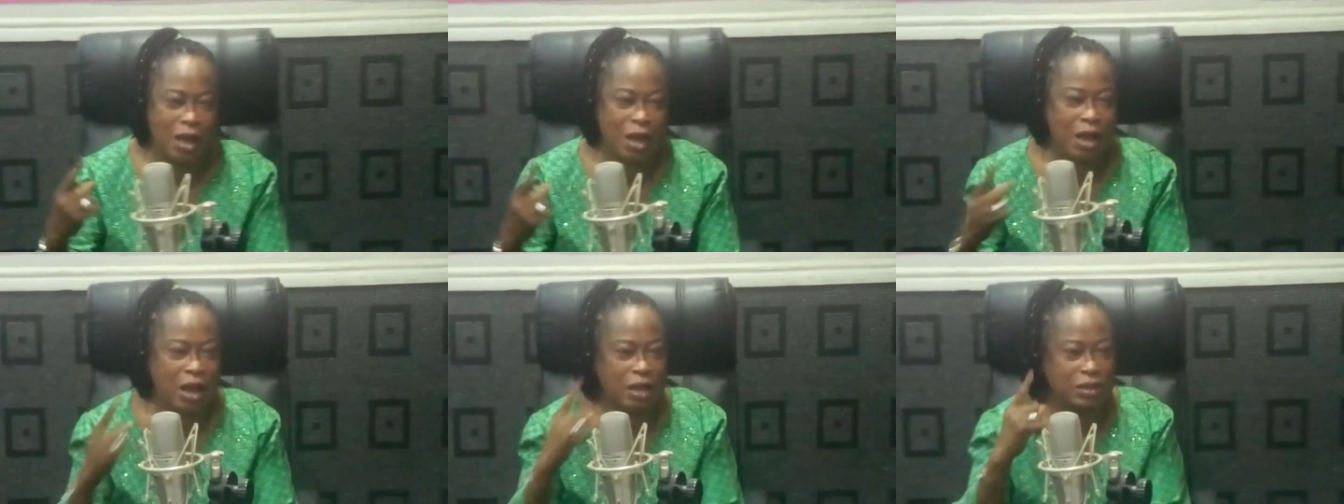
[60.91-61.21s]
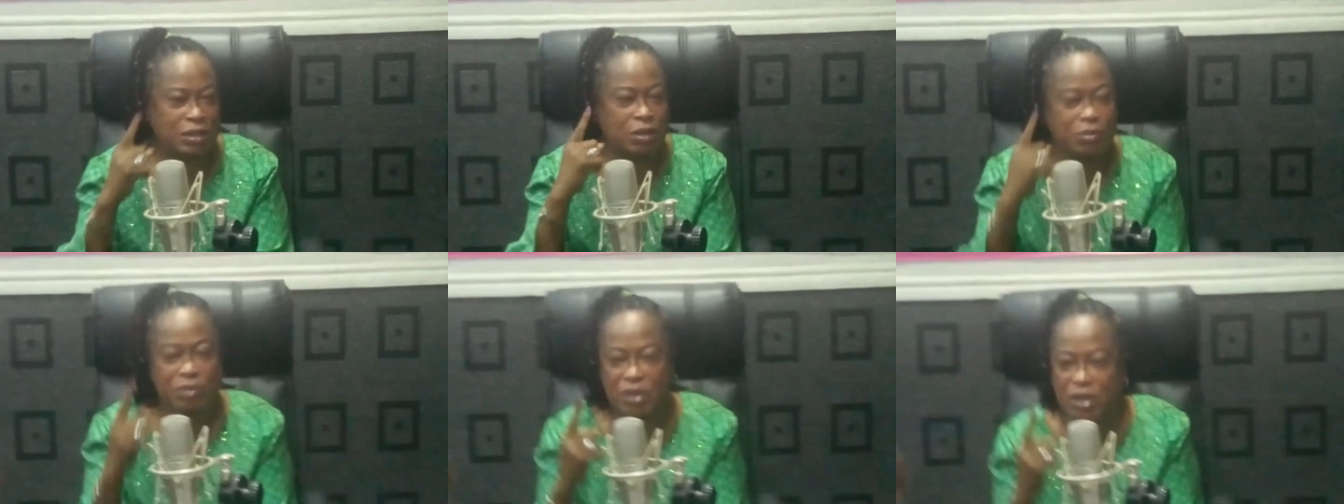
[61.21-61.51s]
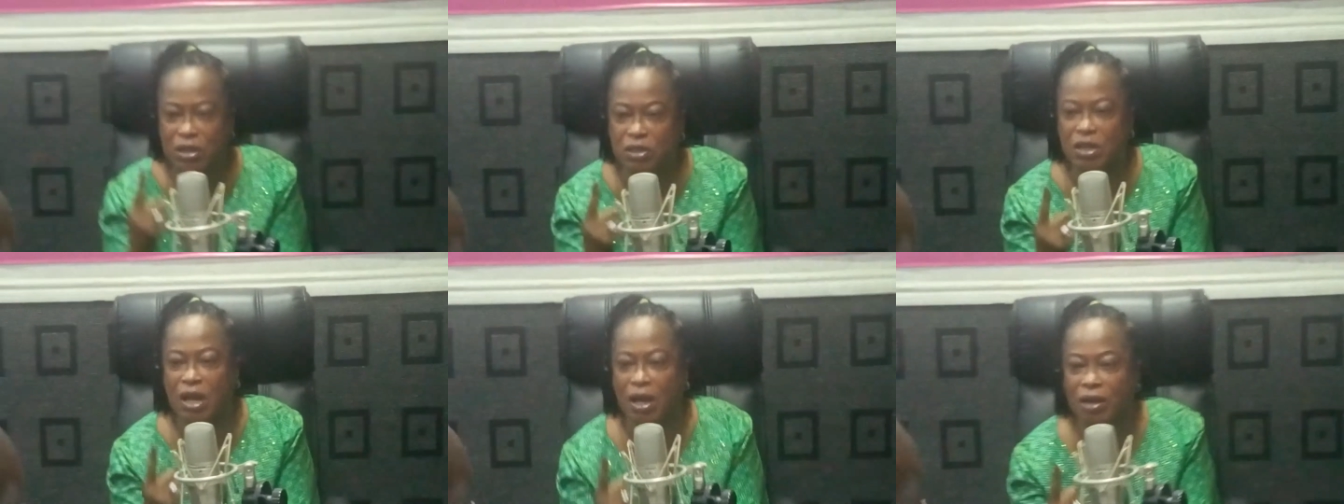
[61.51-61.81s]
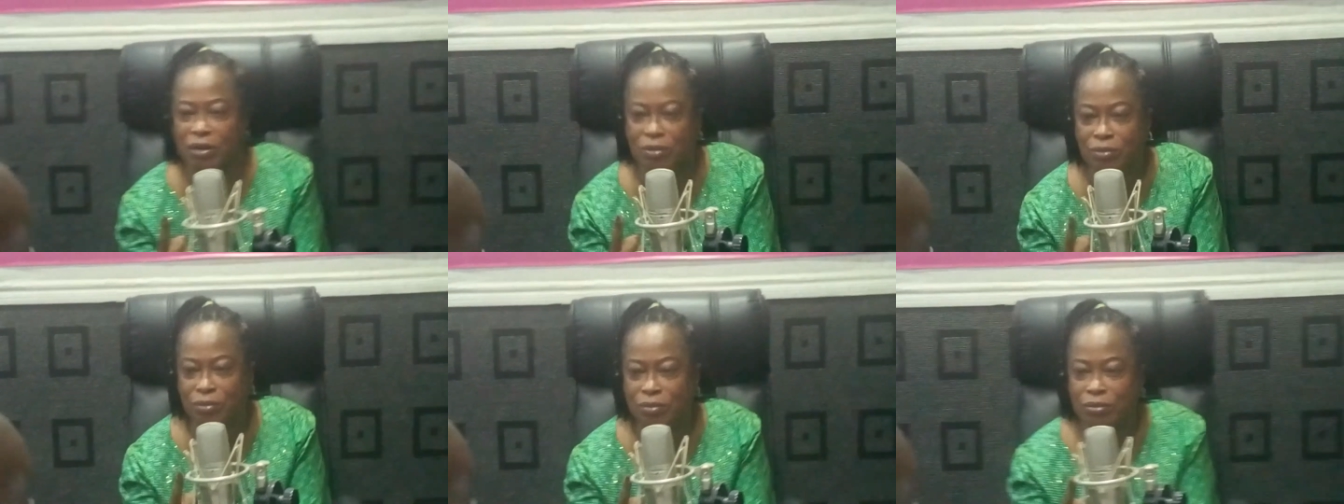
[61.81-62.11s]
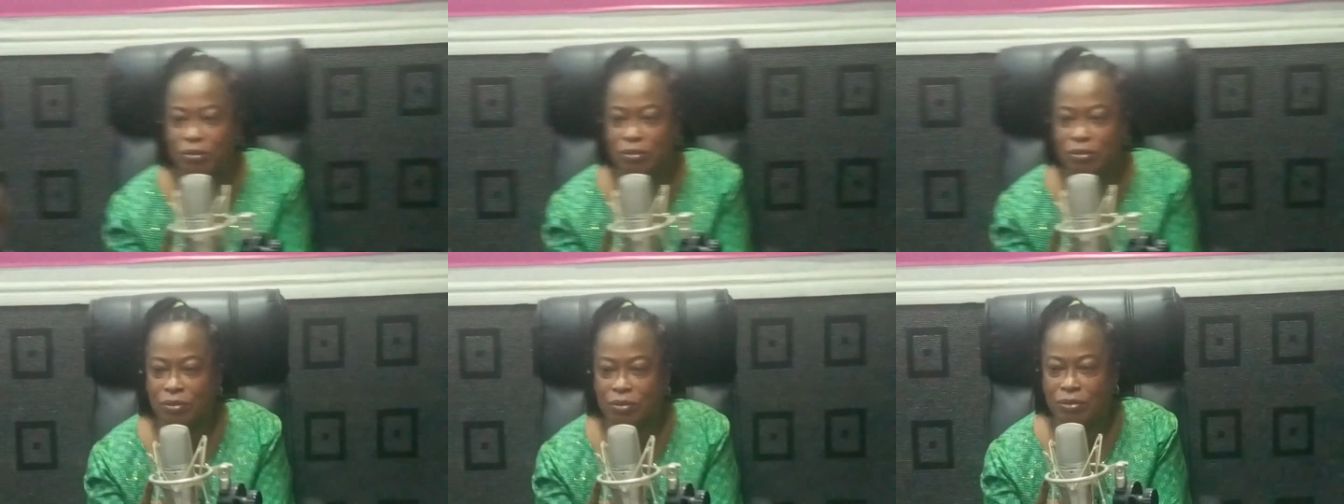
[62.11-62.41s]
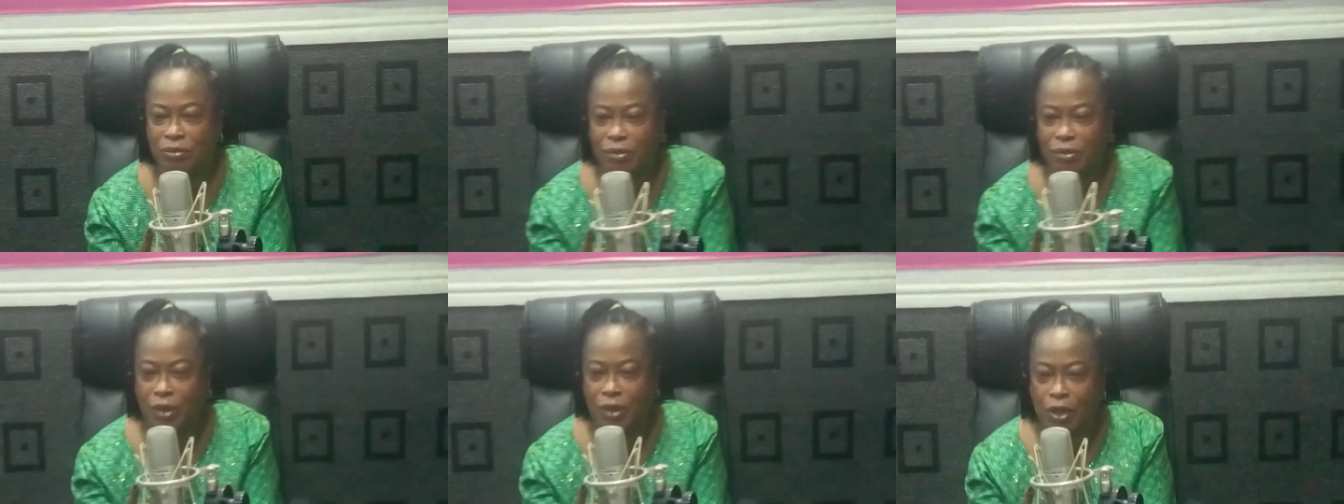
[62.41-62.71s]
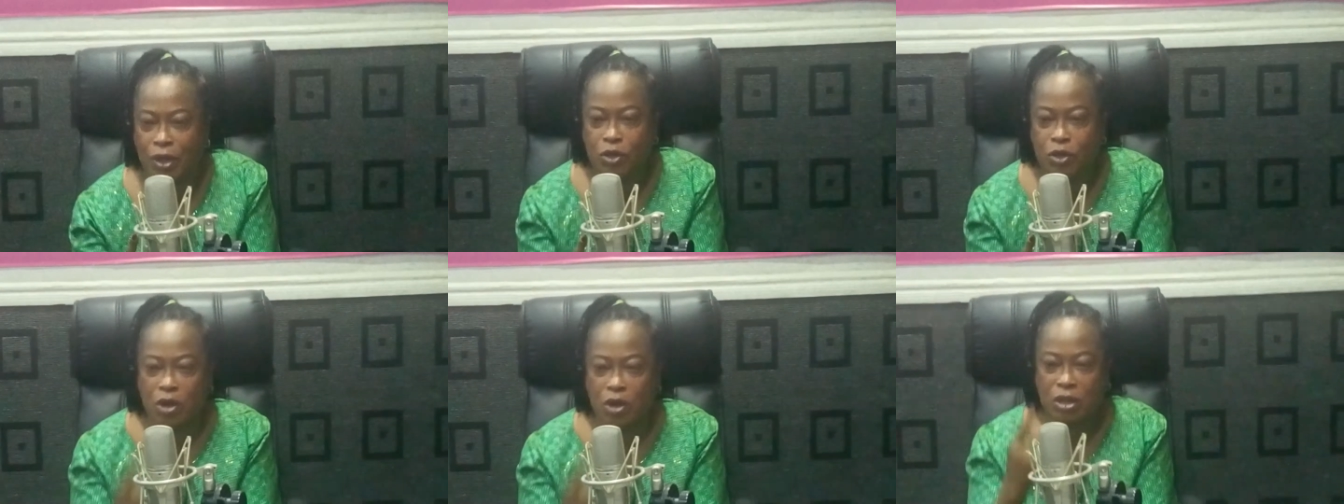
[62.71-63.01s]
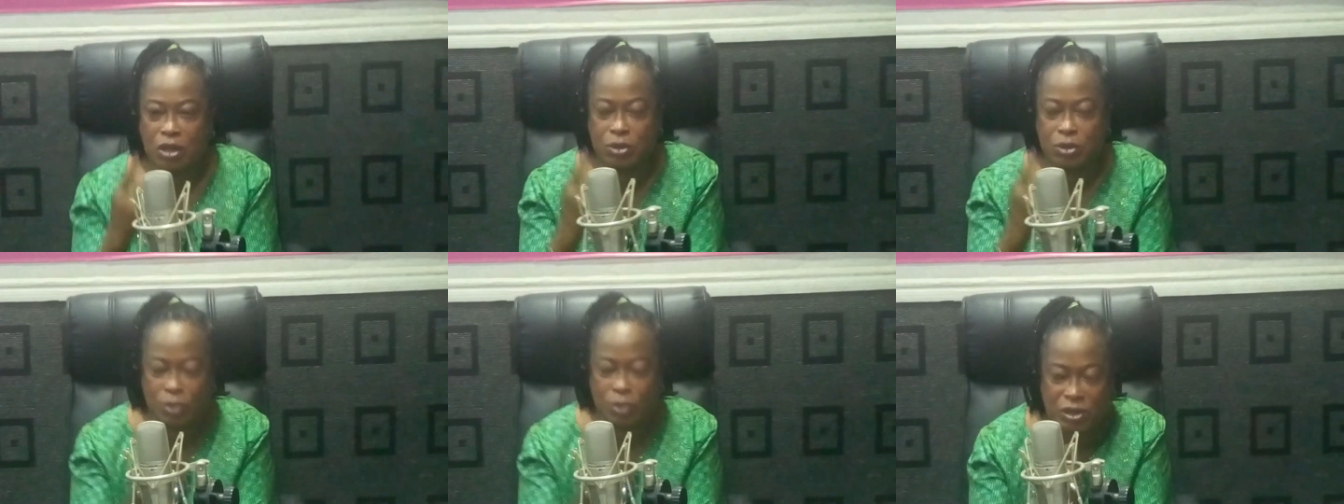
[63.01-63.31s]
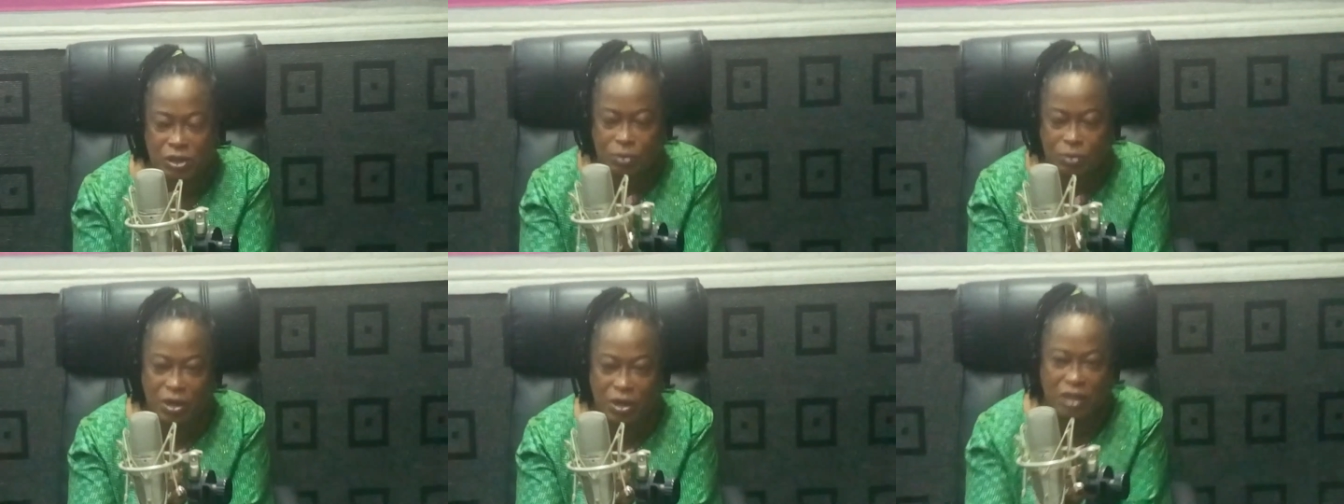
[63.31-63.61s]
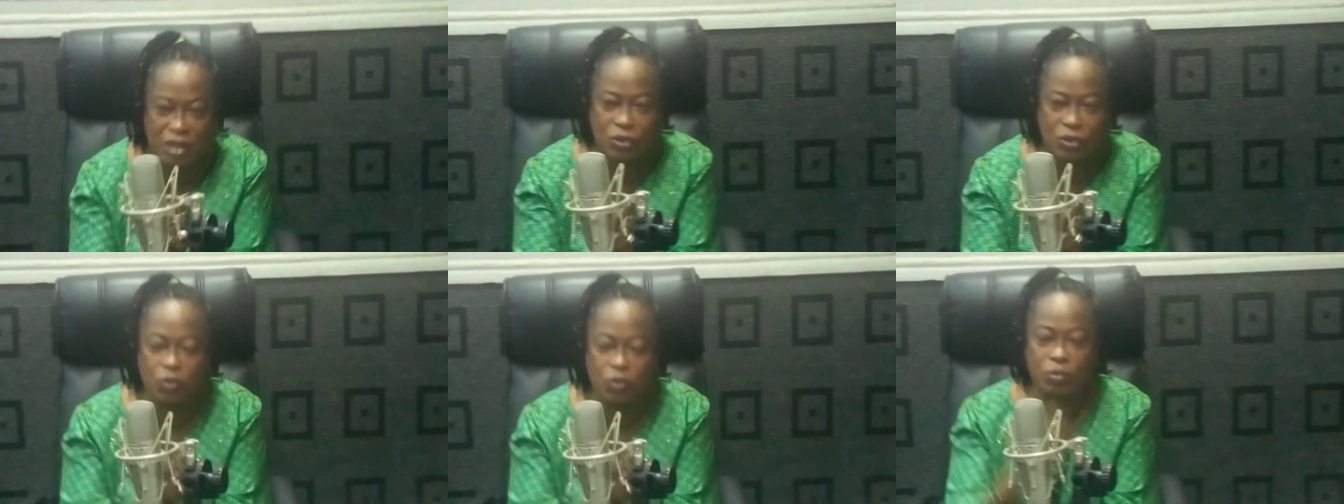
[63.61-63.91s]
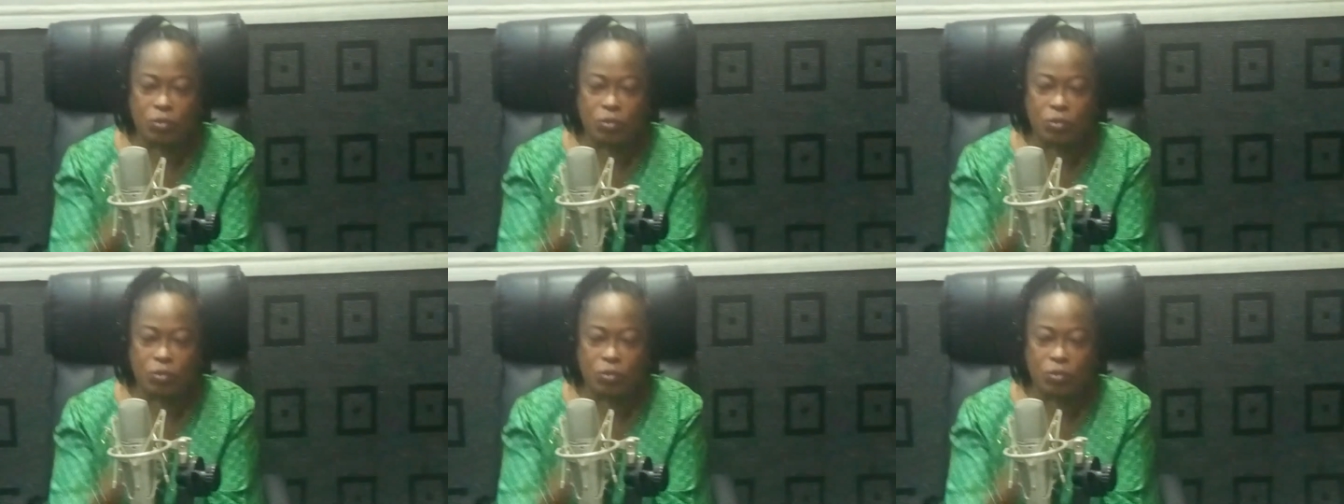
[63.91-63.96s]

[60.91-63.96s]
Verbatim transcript: as a minister. Your responsibility will